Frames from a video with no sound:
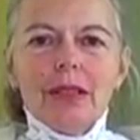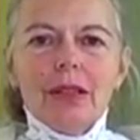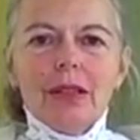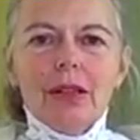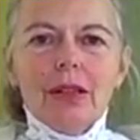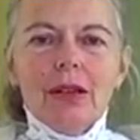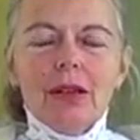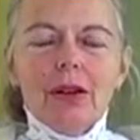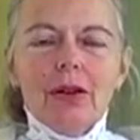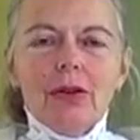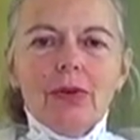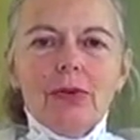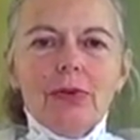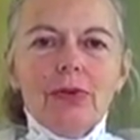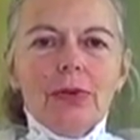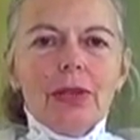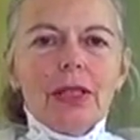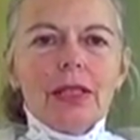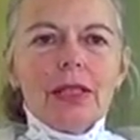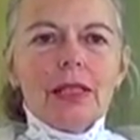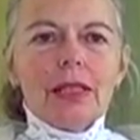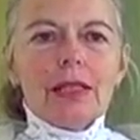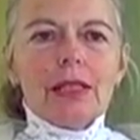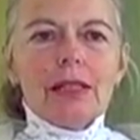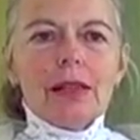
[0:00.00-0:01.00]
No
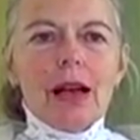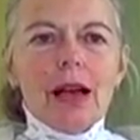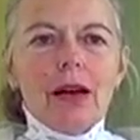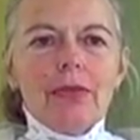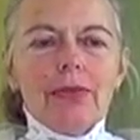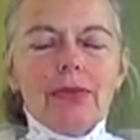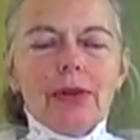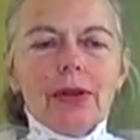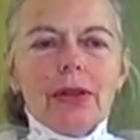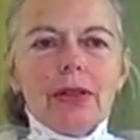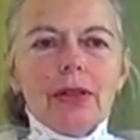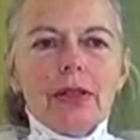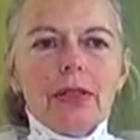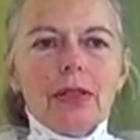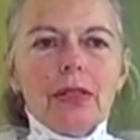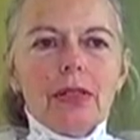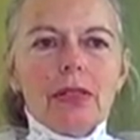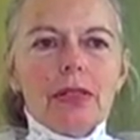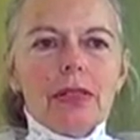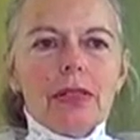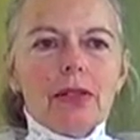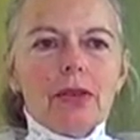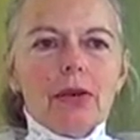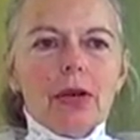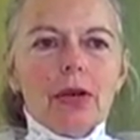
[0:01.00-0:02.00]
philosophical
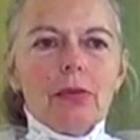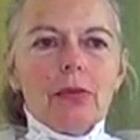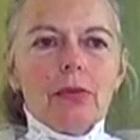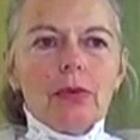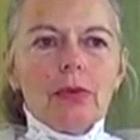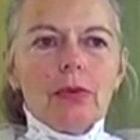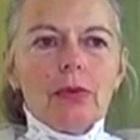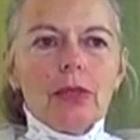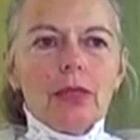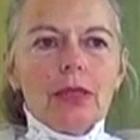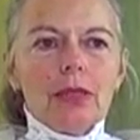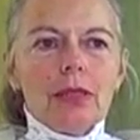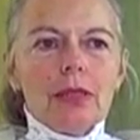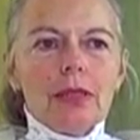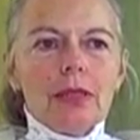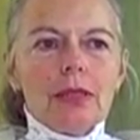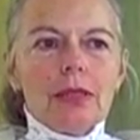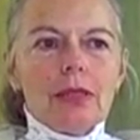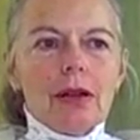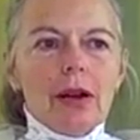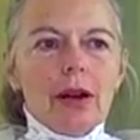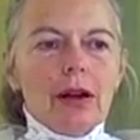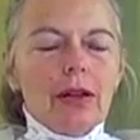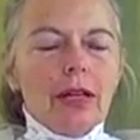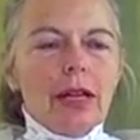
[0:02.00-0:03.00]

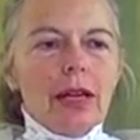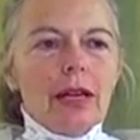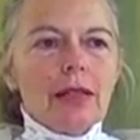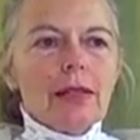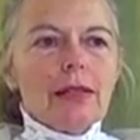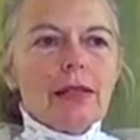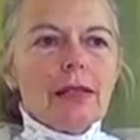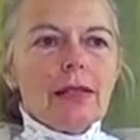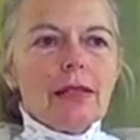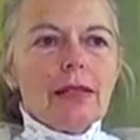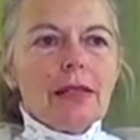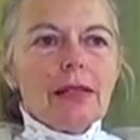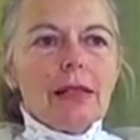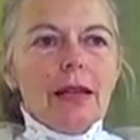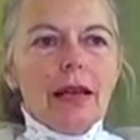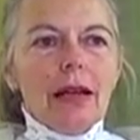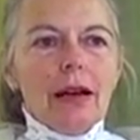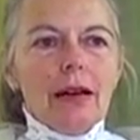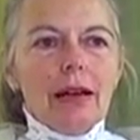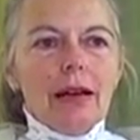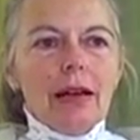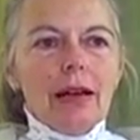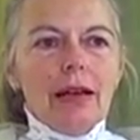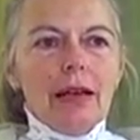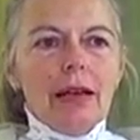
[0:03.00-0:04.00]
descriptions are
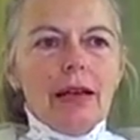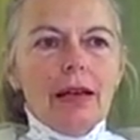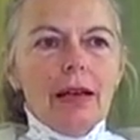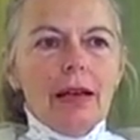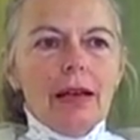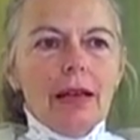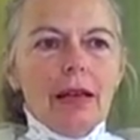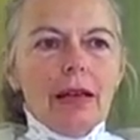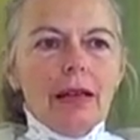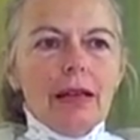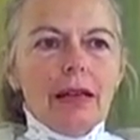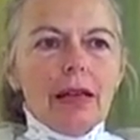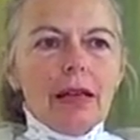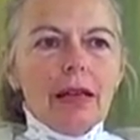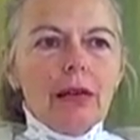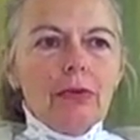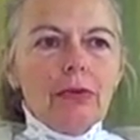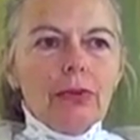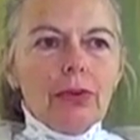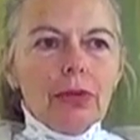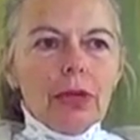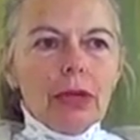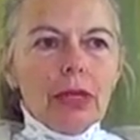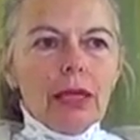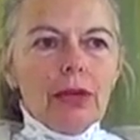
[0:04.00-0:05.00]
necessary. In the
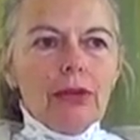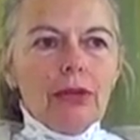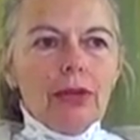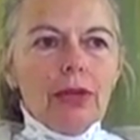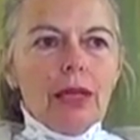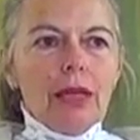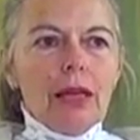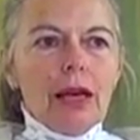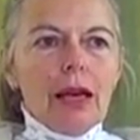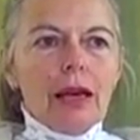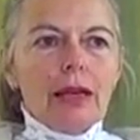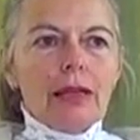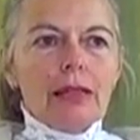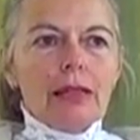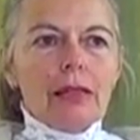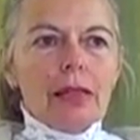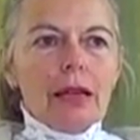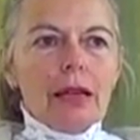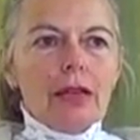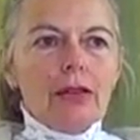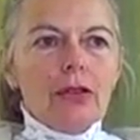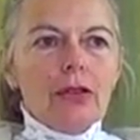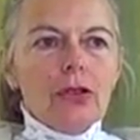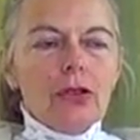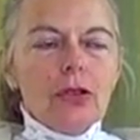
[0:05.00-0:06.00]
complete
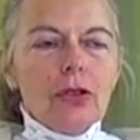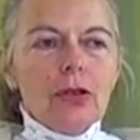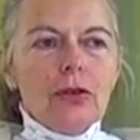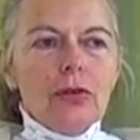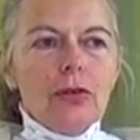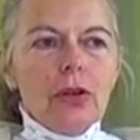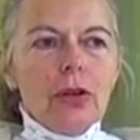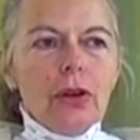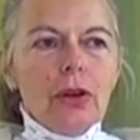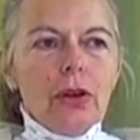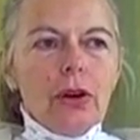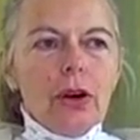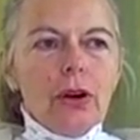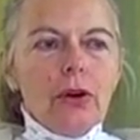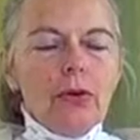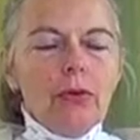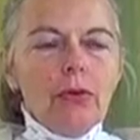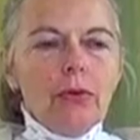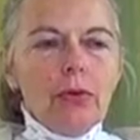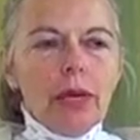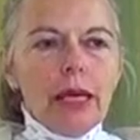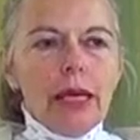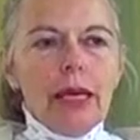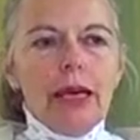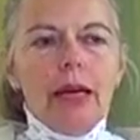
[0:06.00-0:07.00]
relaxation of your
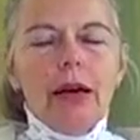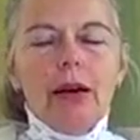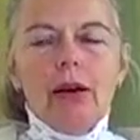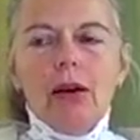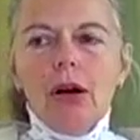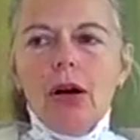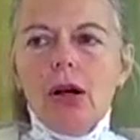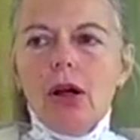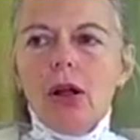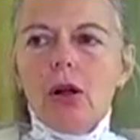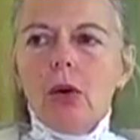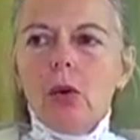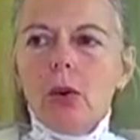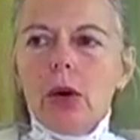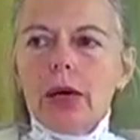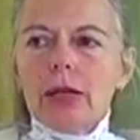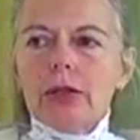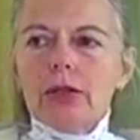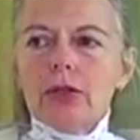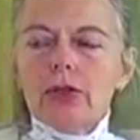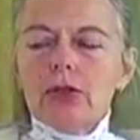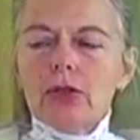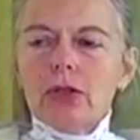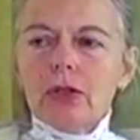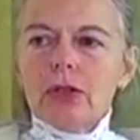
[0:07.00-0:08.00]
own being, all
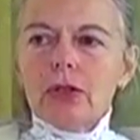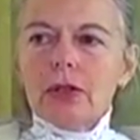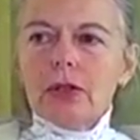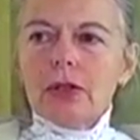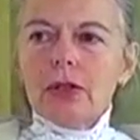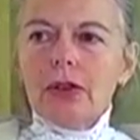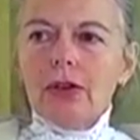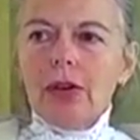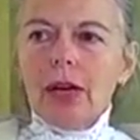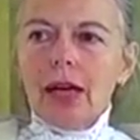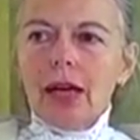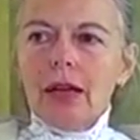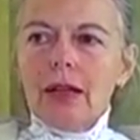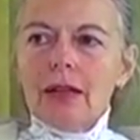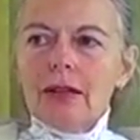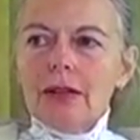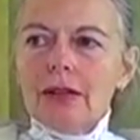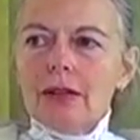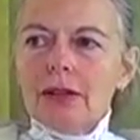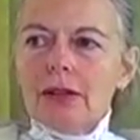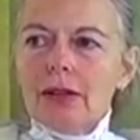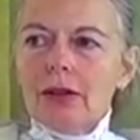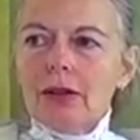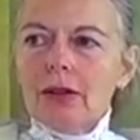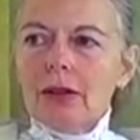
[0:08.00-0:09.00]
questions are
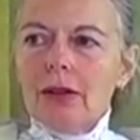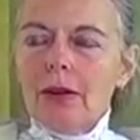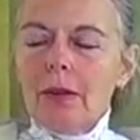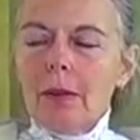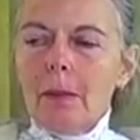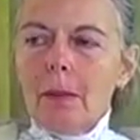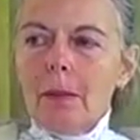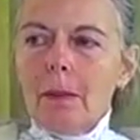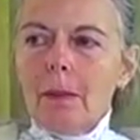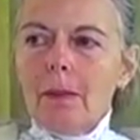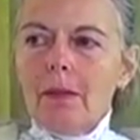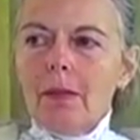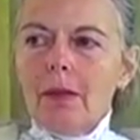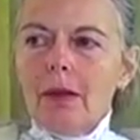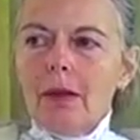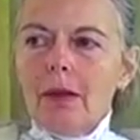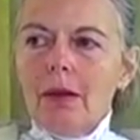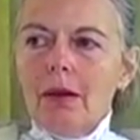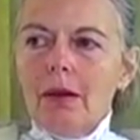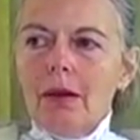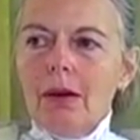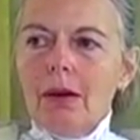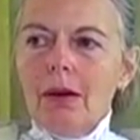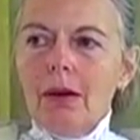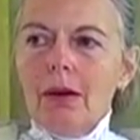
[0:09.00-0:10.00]
answered.
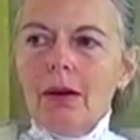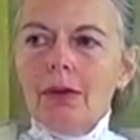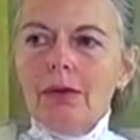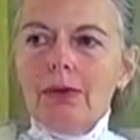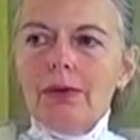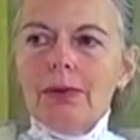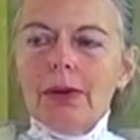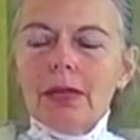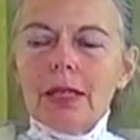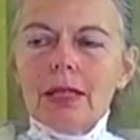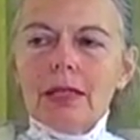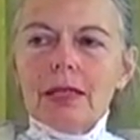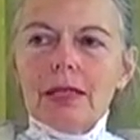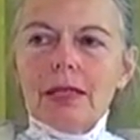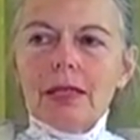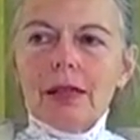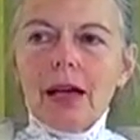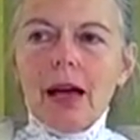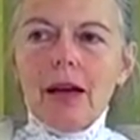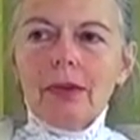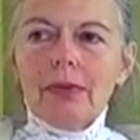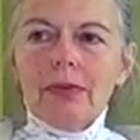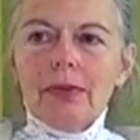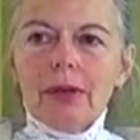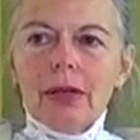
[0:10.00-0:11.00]
All
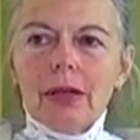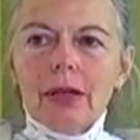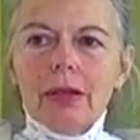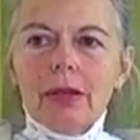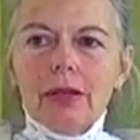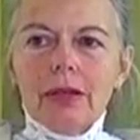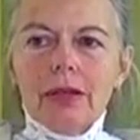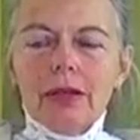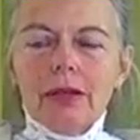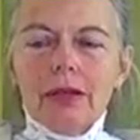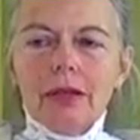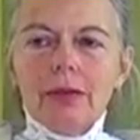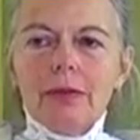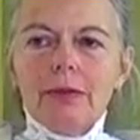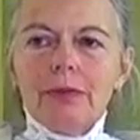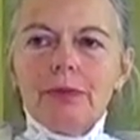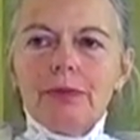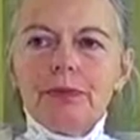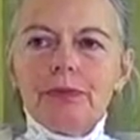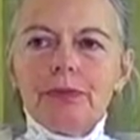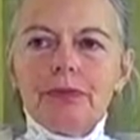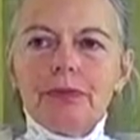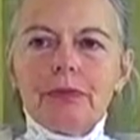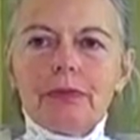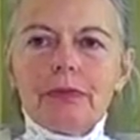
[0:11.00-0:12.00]
philosophical
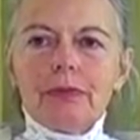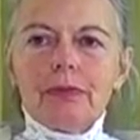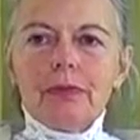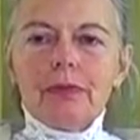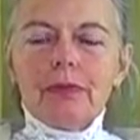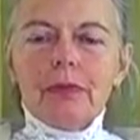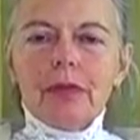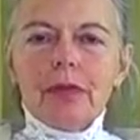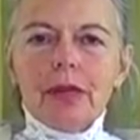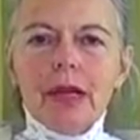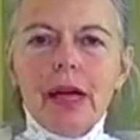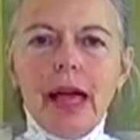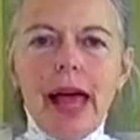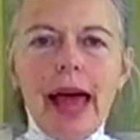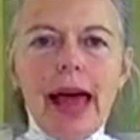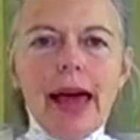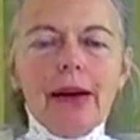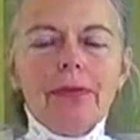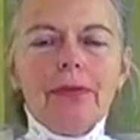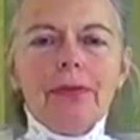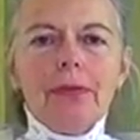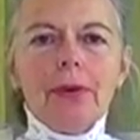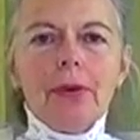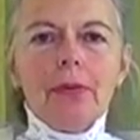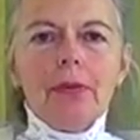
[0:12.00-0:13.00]

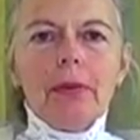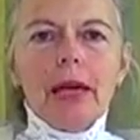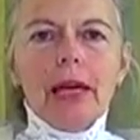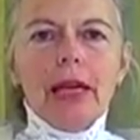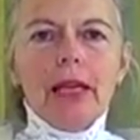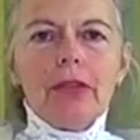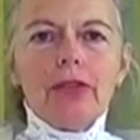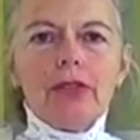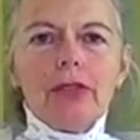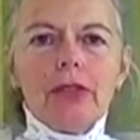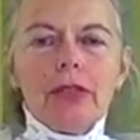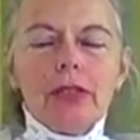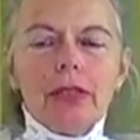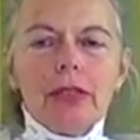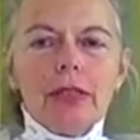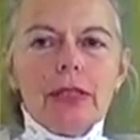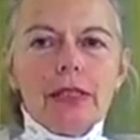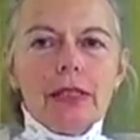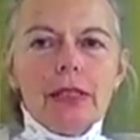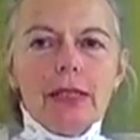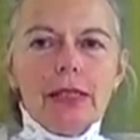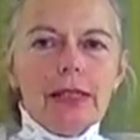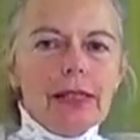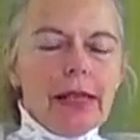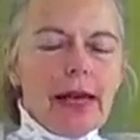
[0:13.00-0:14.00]

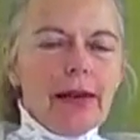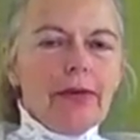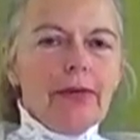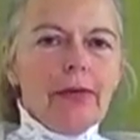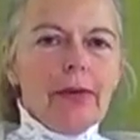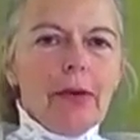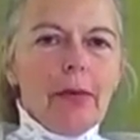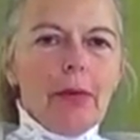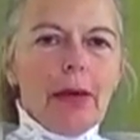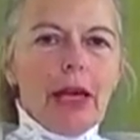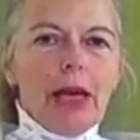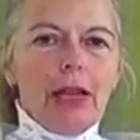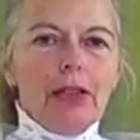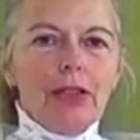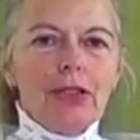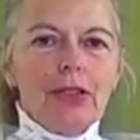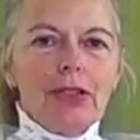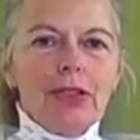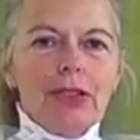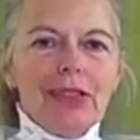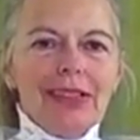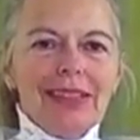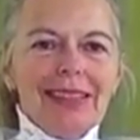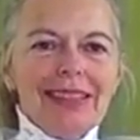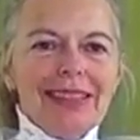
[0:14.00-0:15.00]
affirmations and
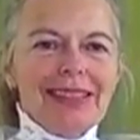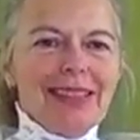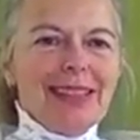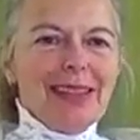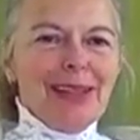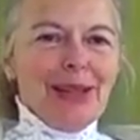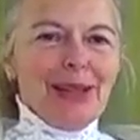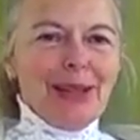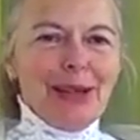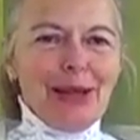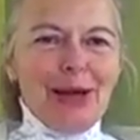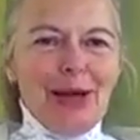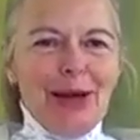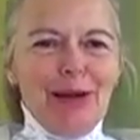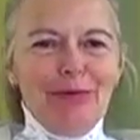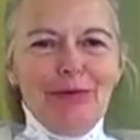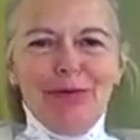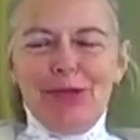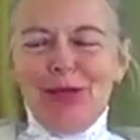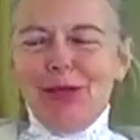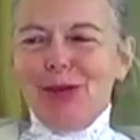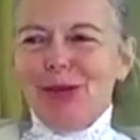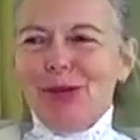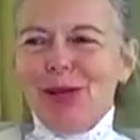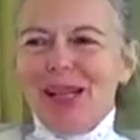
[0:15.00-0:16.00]
defamations come
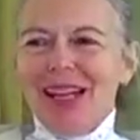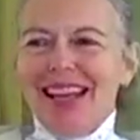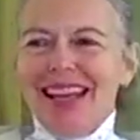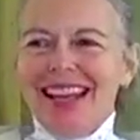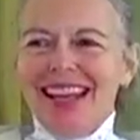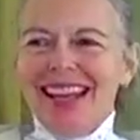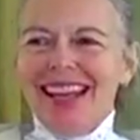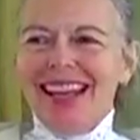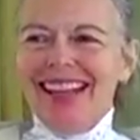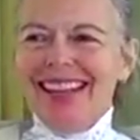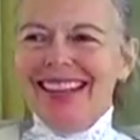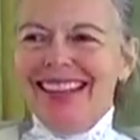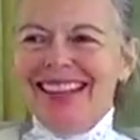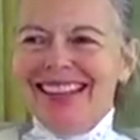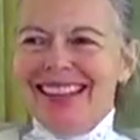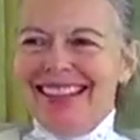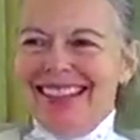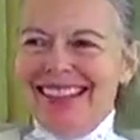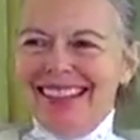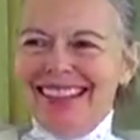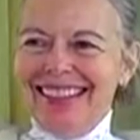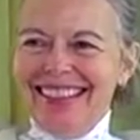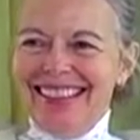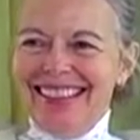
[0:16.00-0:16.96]
to an end.